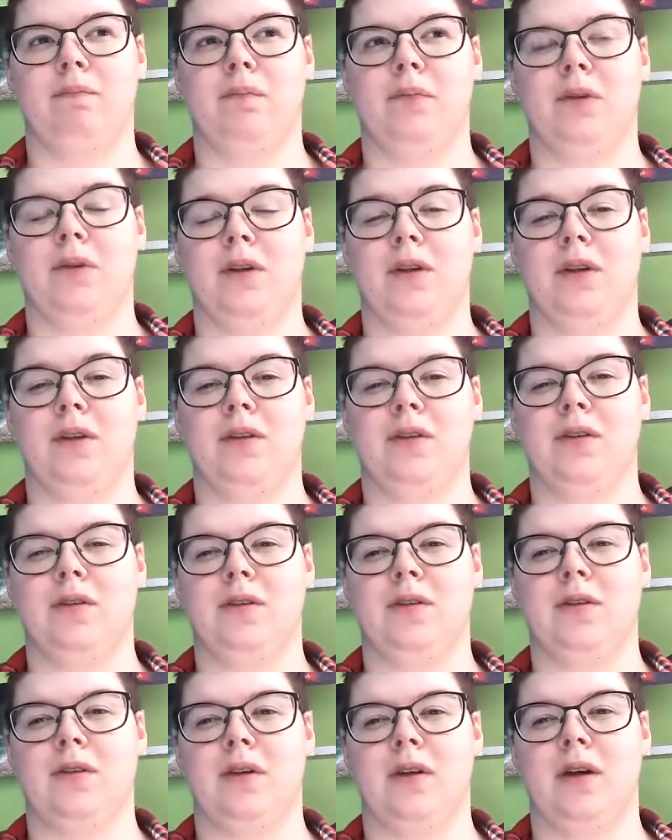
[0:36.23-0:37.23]

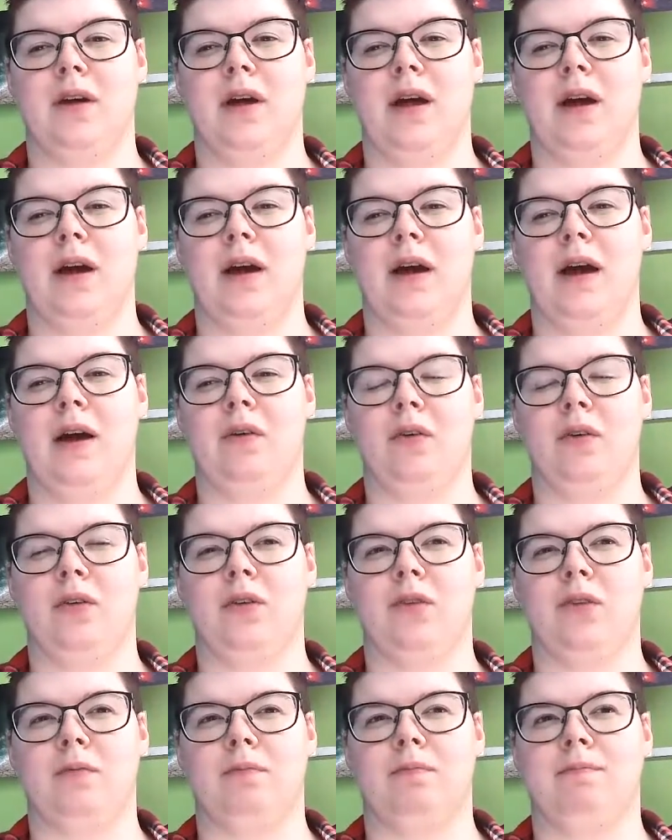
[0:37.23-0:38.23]
since I
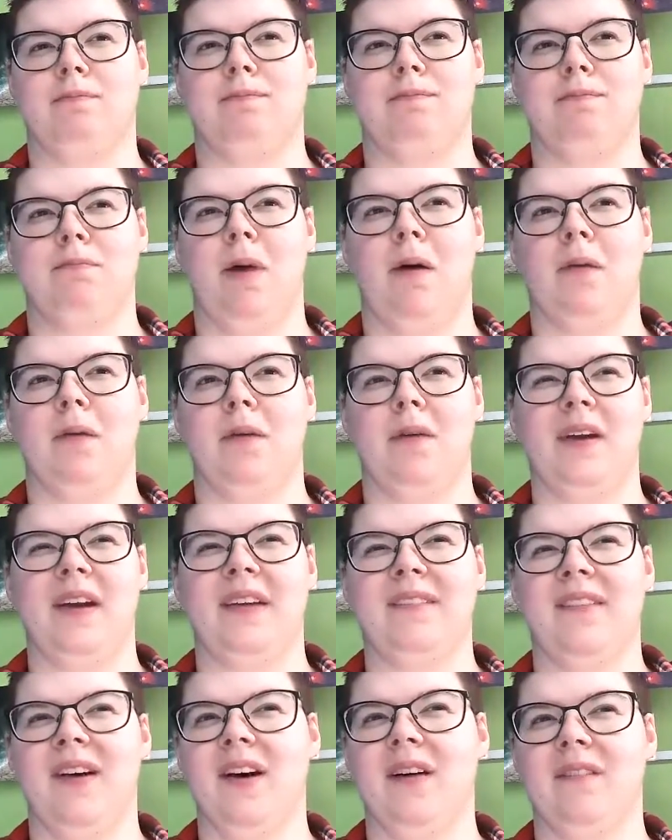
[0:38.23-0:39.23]
was probably
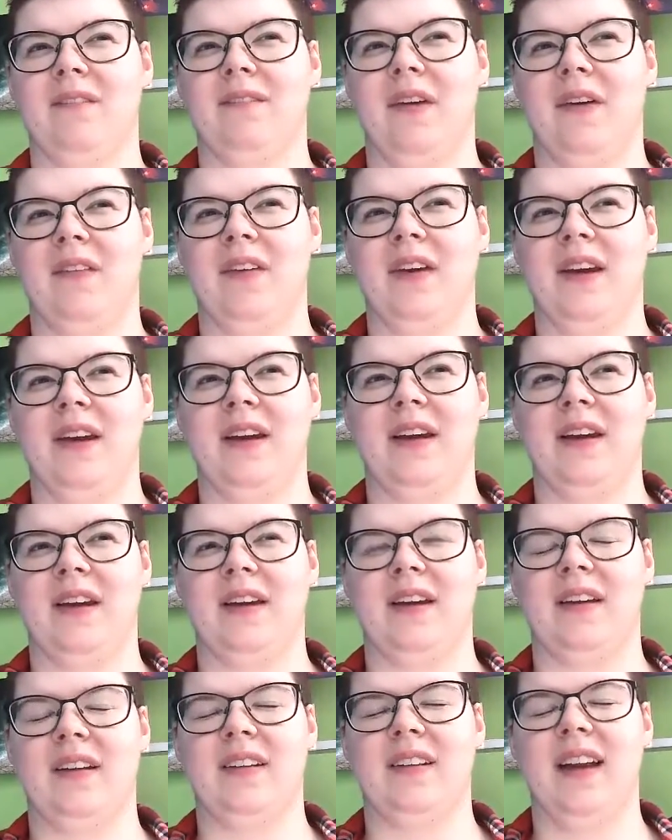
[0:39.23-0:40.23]
about maybe
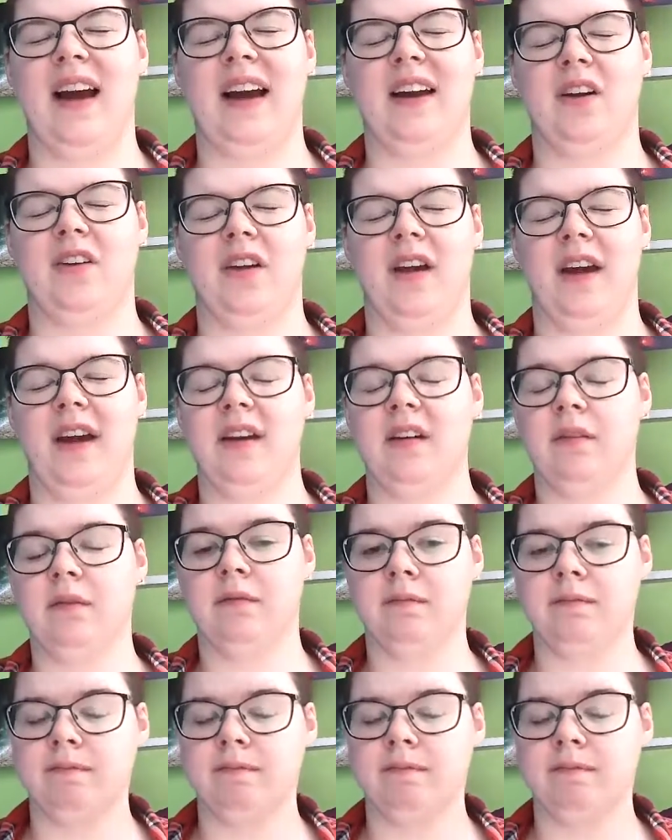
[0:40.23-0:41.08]
9 or 10.